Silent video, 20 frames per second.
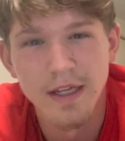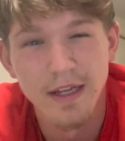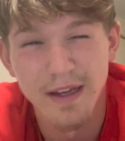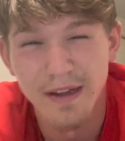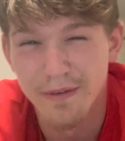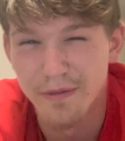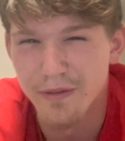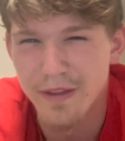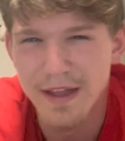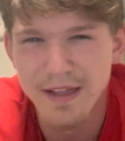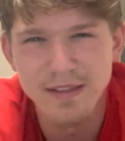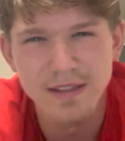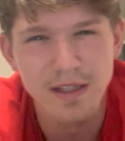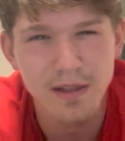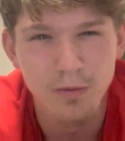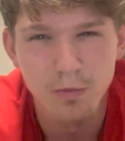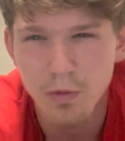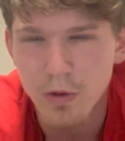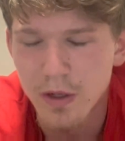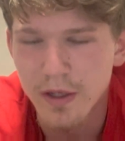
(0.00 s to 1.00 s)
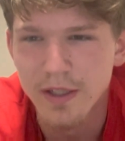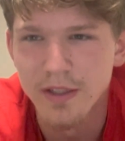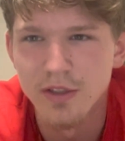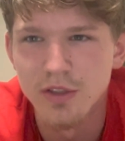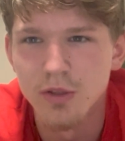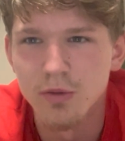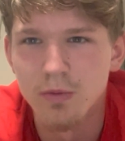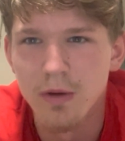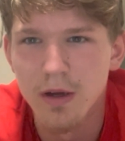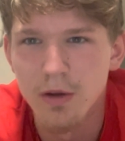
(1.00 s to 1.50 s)
If that's not working
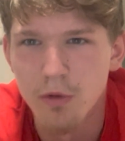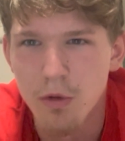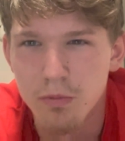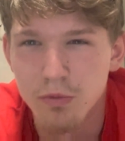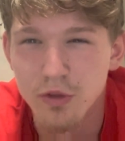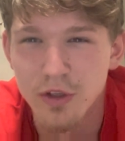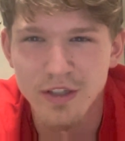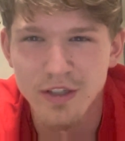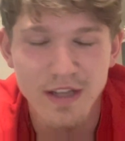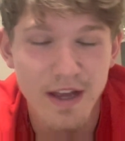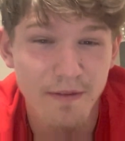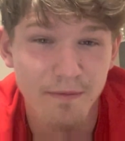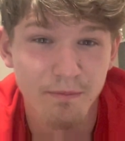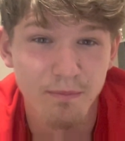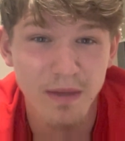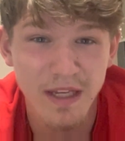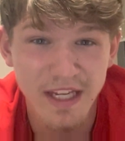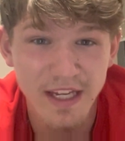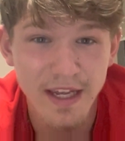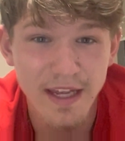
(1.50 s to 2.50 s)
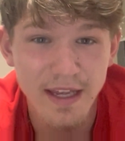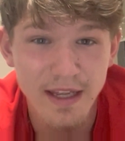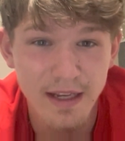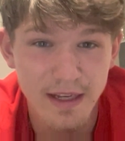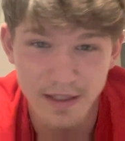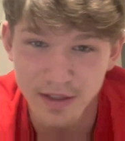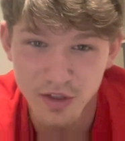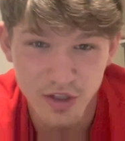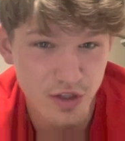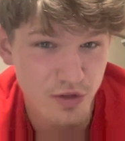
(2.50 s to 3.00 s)
too well, we'll just have me hit
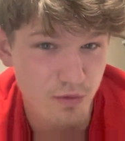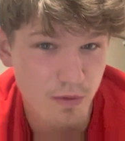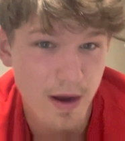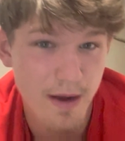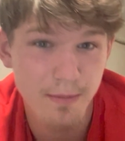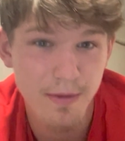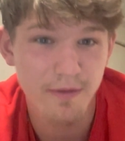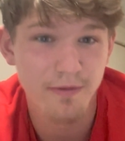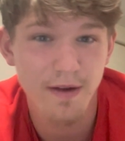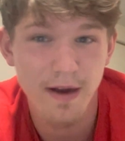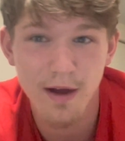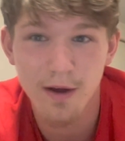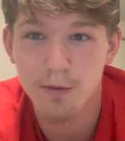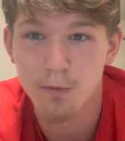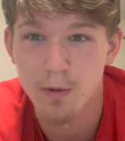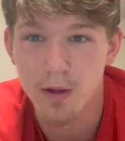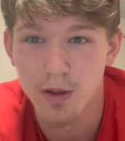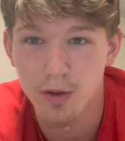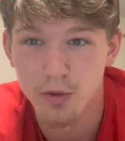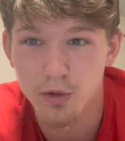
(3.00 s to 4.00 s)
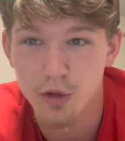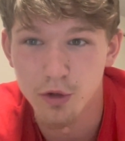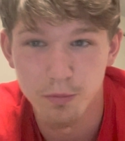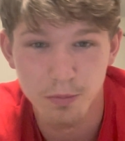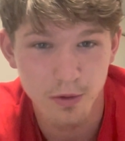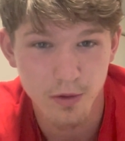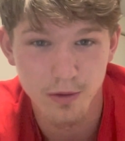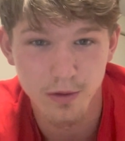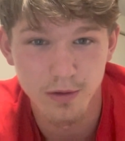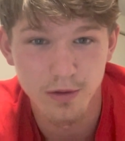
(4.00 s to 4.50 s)
and just rapid fire while
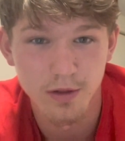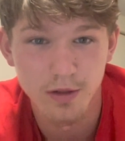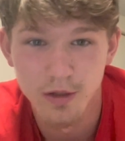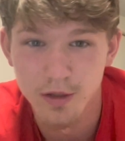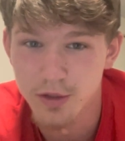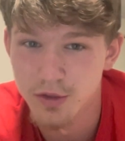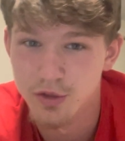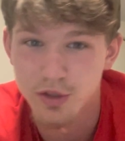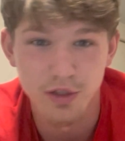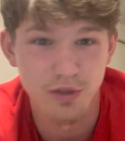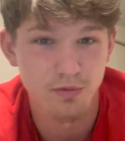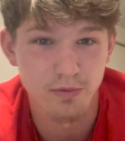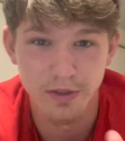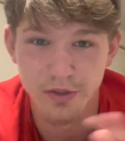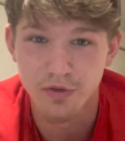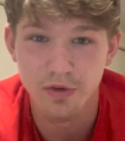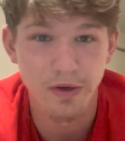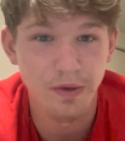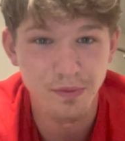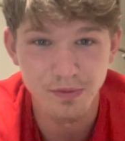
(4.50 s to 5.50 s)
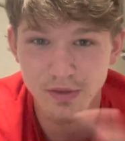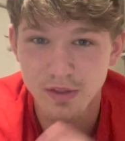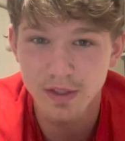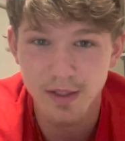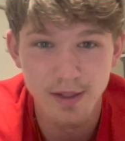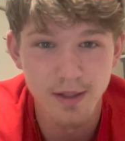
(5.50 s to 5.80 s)
Cooper just retrieves.